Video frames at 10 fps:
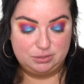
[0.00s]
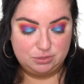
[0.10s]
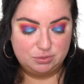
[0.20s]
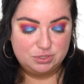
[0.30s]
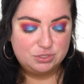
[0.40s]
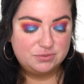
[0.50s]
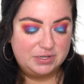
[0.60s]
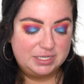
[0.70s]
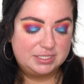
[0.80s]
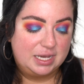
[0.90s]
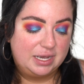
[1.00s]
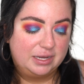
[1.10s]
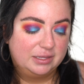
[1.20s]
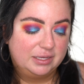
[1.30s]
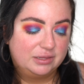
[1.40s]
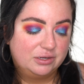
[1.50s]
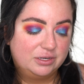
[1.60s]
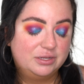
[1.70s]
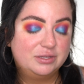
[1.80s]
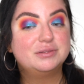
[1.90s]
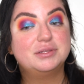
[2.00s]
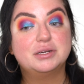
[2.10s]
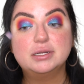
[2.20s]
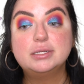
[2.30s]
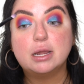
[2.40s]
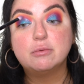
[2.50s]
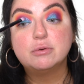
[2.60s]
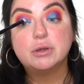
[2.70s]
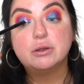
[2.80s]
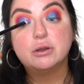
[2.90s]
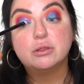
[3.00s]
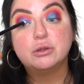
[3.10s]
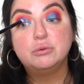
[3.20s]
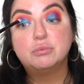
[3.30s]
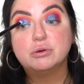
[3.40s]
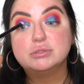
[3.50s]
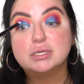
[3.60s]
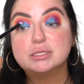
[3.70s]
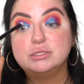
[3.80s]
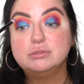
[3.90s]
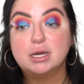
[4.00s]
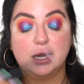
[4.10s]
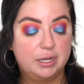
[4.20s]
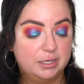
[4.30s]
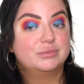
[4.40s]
So it's just very sad. Like they're gonna die one way or another. You protest, you die.